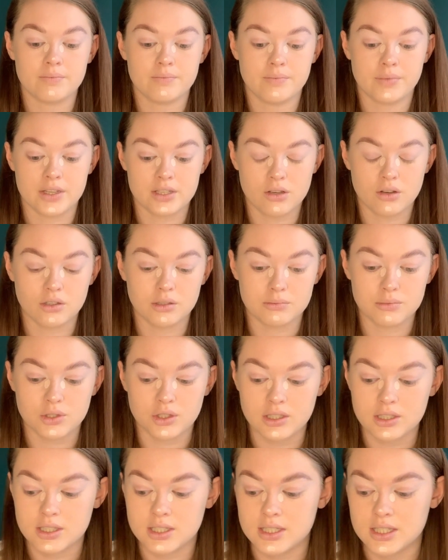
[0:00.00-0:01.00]
That's all I'm
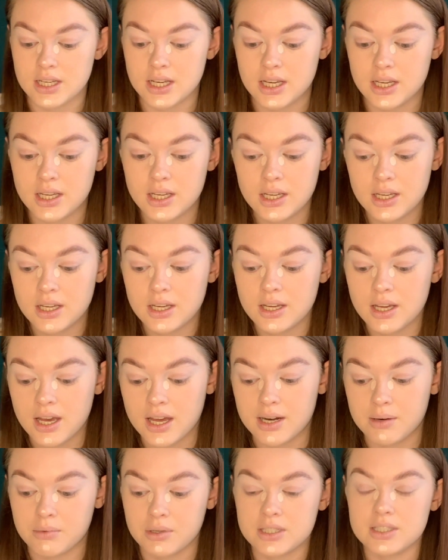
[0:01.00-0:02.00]
doing today.
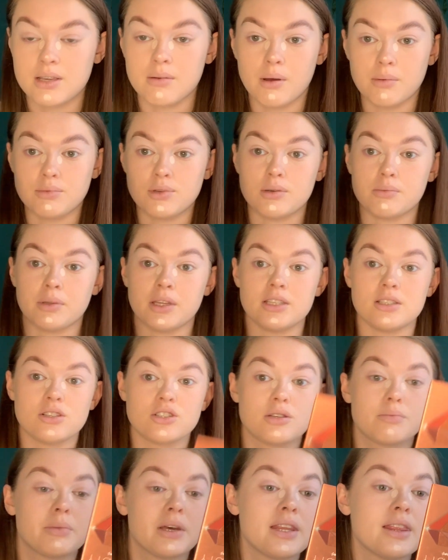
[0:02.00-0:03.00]
And I'm going to take my beauty blender
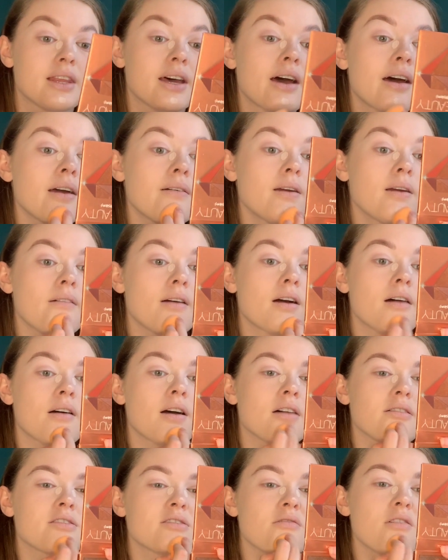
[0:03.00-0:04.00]
to blend that out.
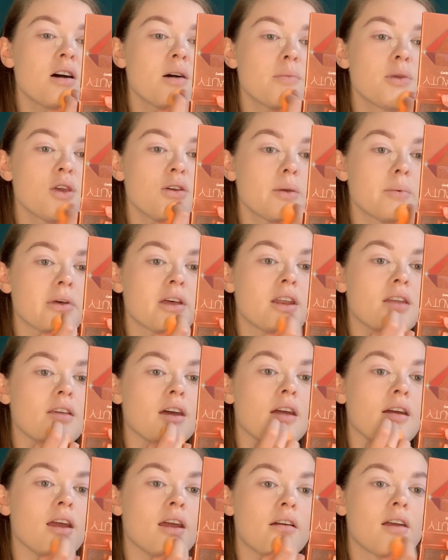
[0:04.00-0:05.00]
It's not a beauty
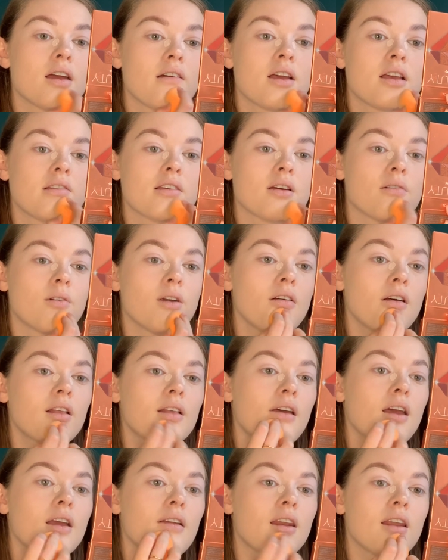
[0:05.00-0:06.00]
blender, a Real
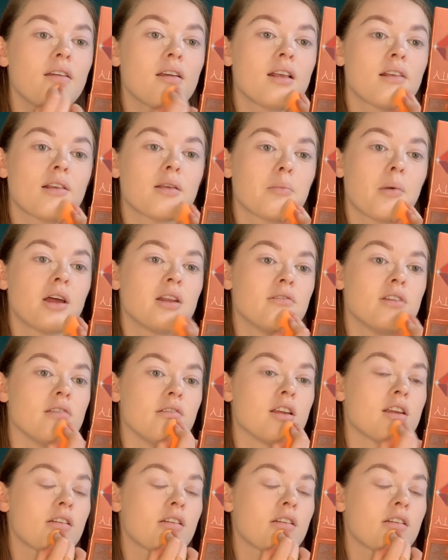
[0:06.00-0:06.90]
Technique sponge.